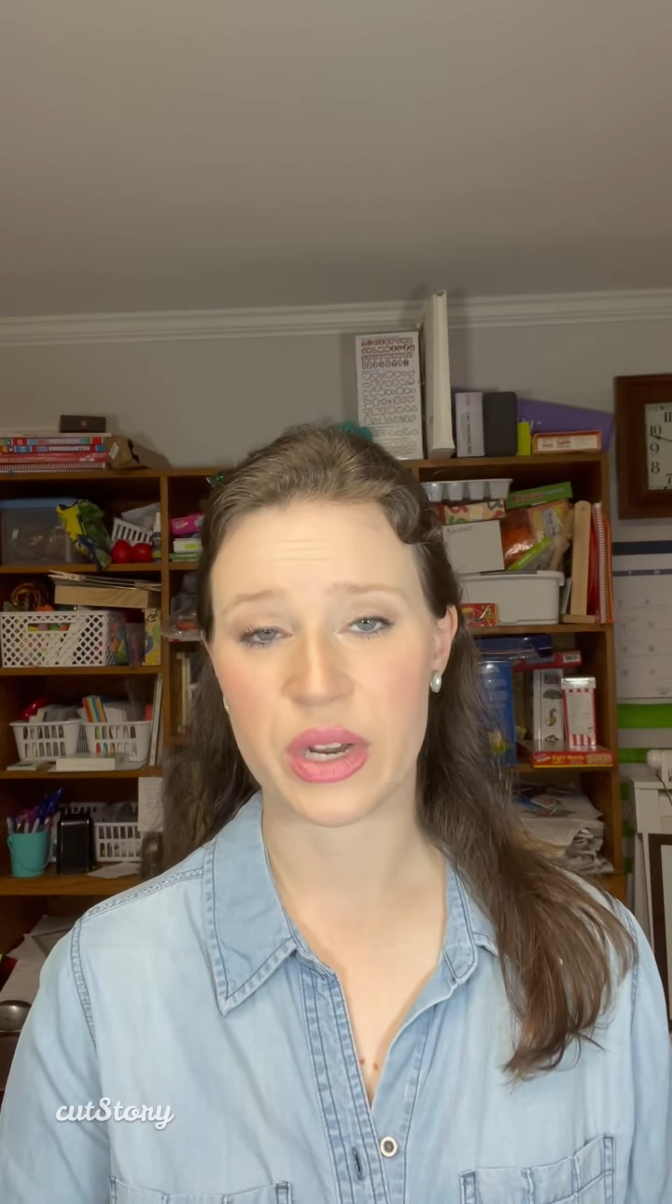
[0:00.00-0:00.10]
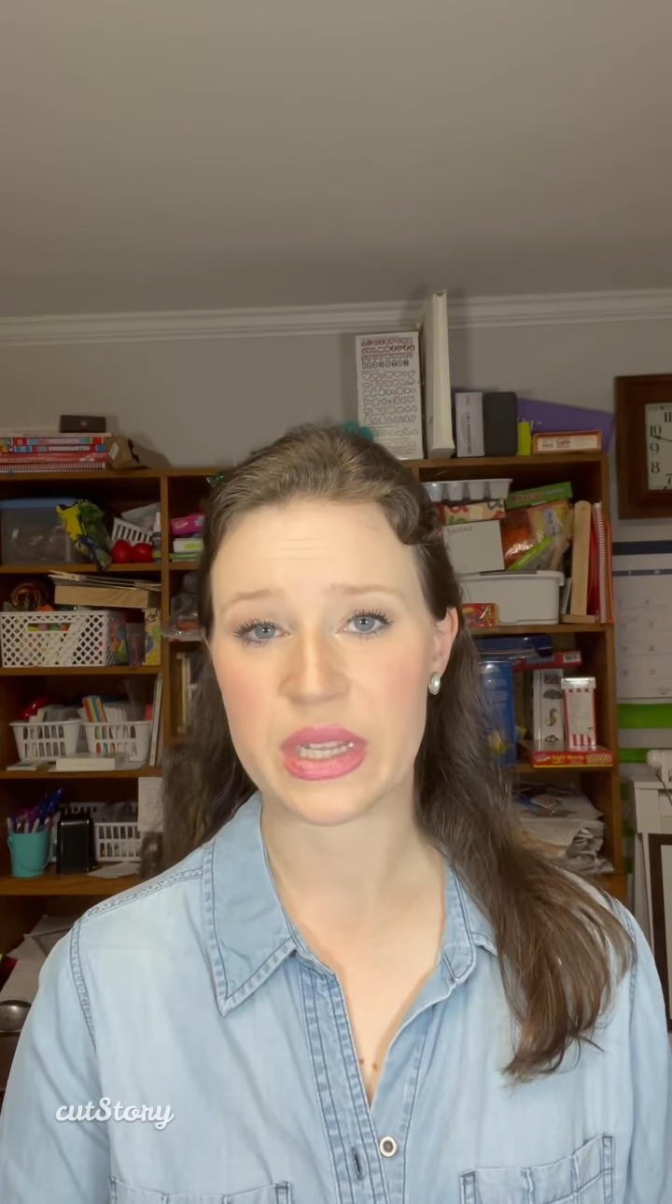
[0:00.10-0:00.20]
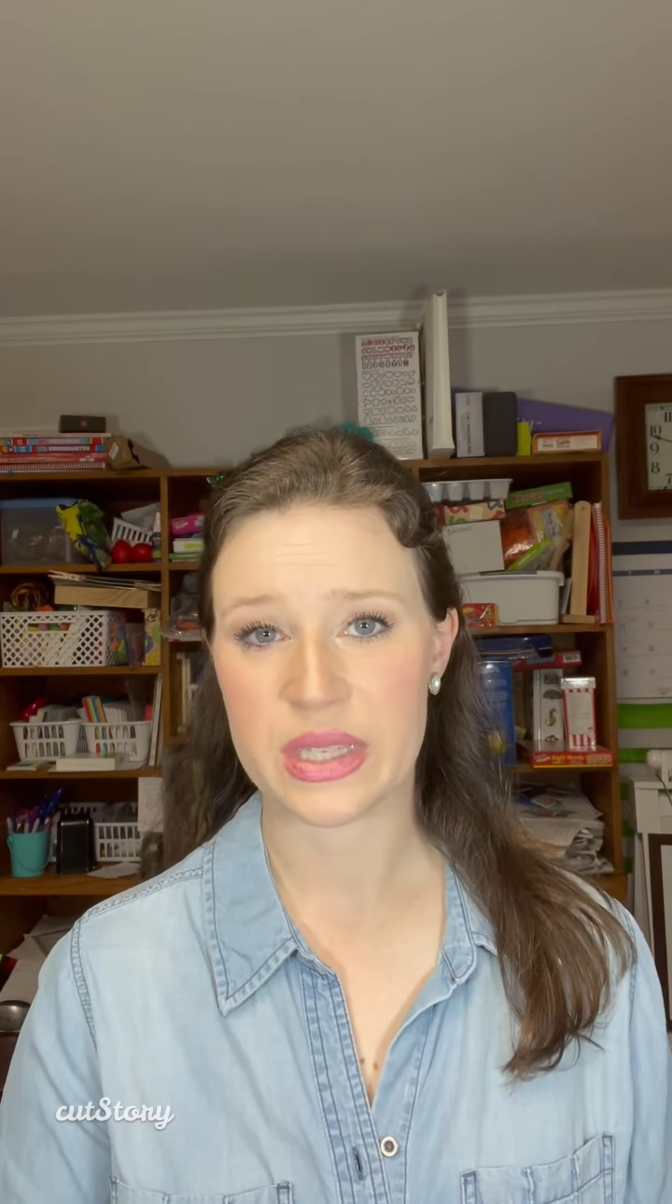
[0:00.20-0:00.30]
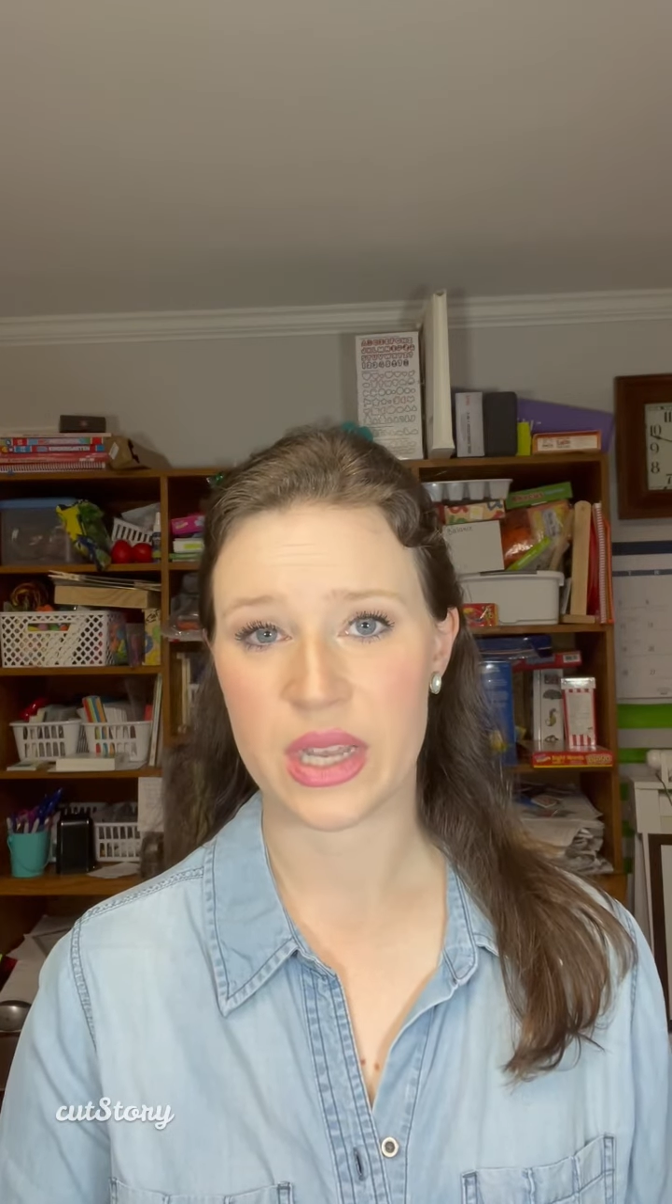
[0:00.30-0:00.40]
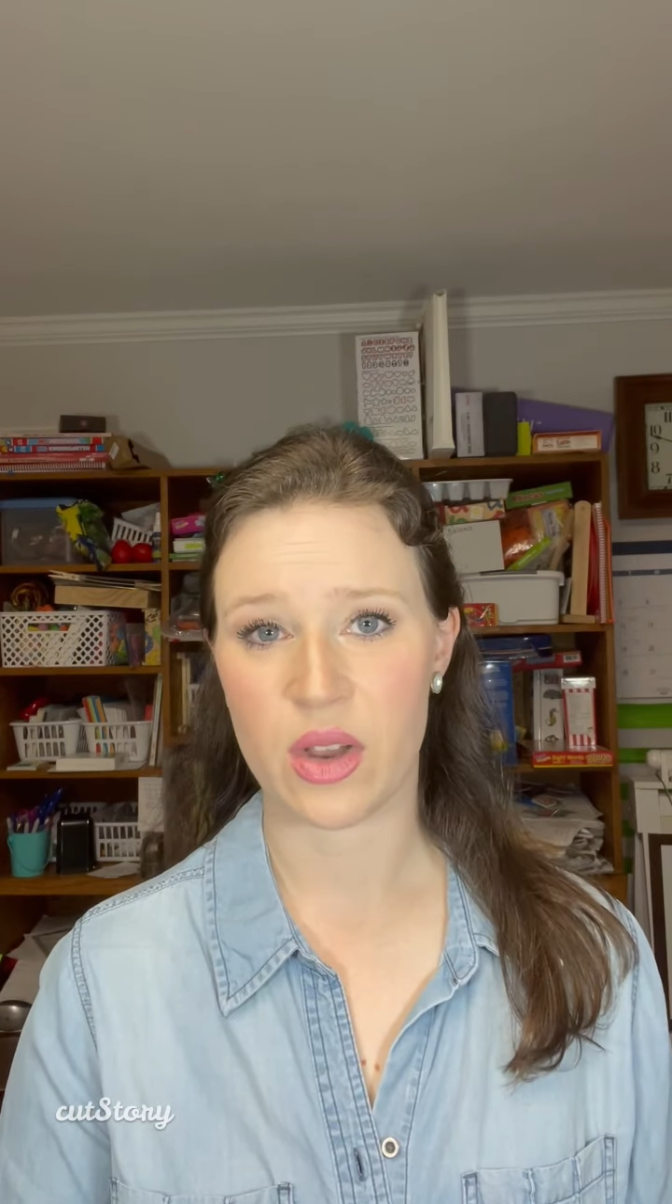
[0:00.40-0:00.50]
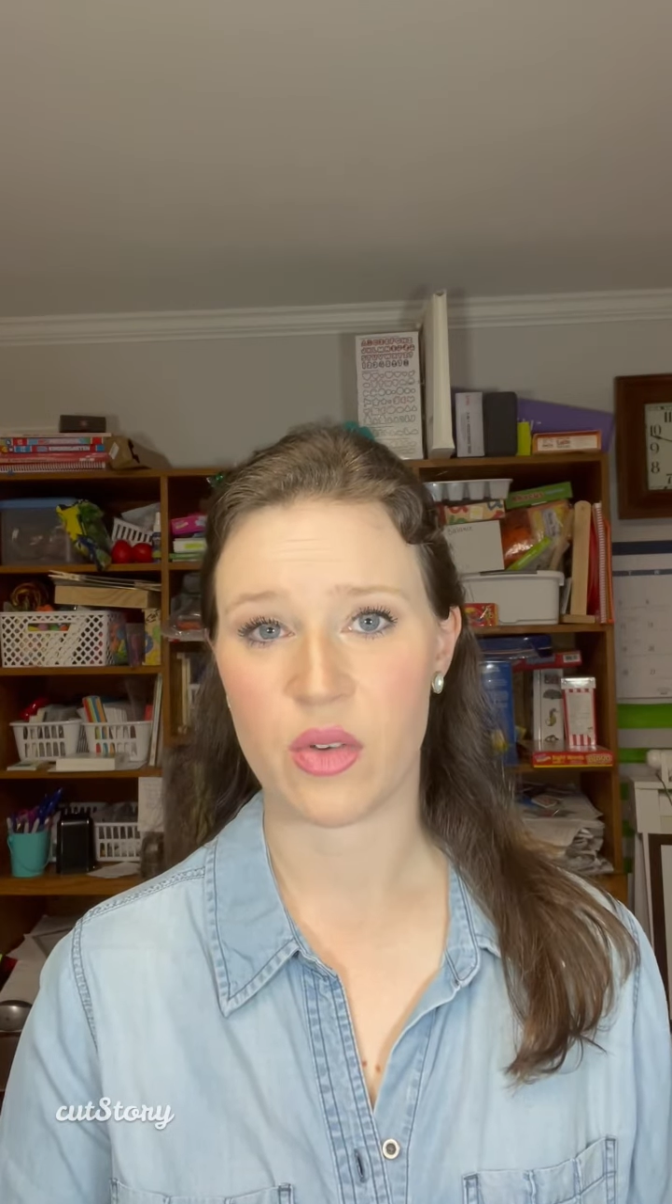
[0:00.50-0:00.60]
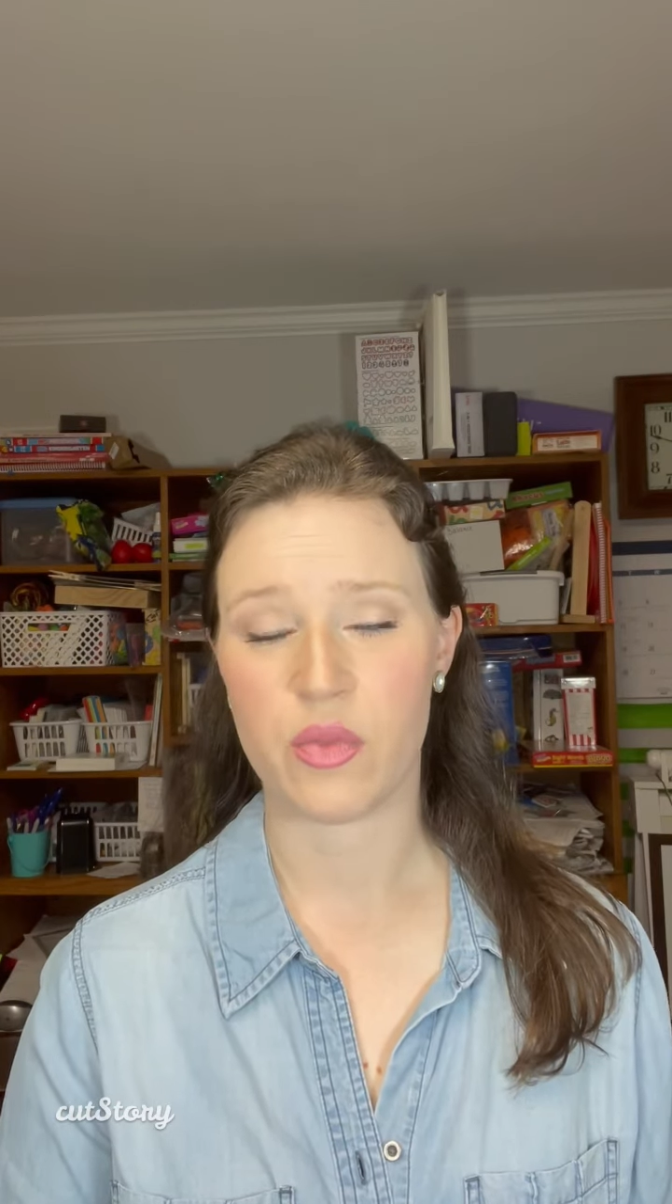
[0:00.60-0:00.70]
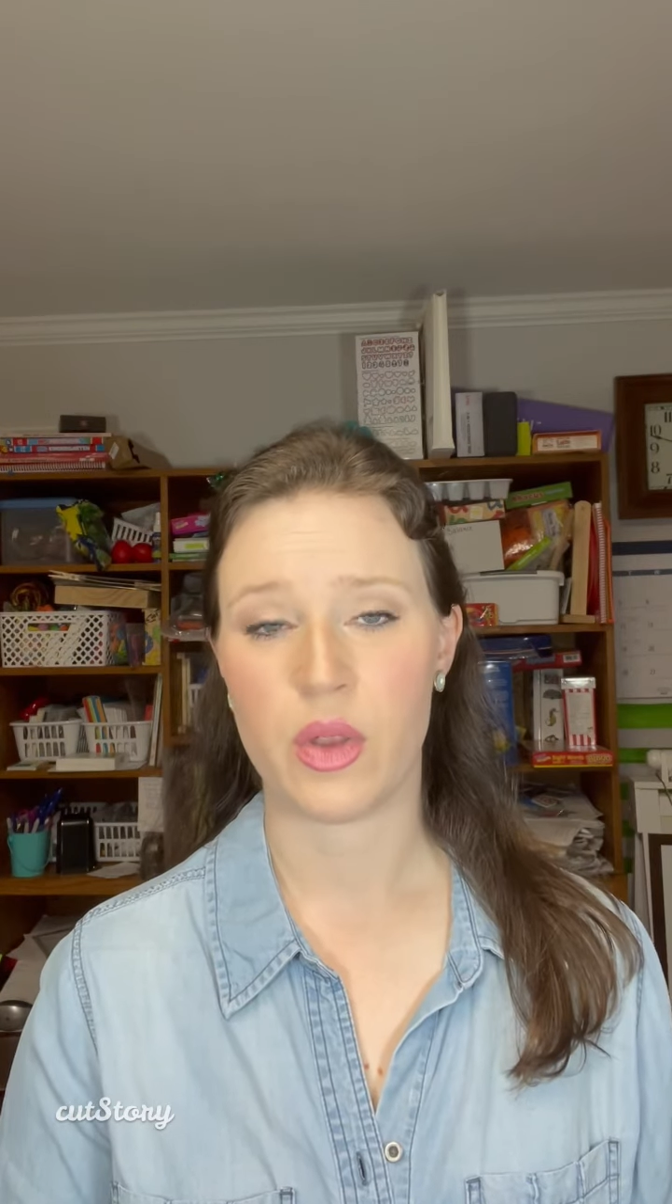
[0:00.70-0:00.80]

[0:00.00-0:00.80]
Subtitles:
itself,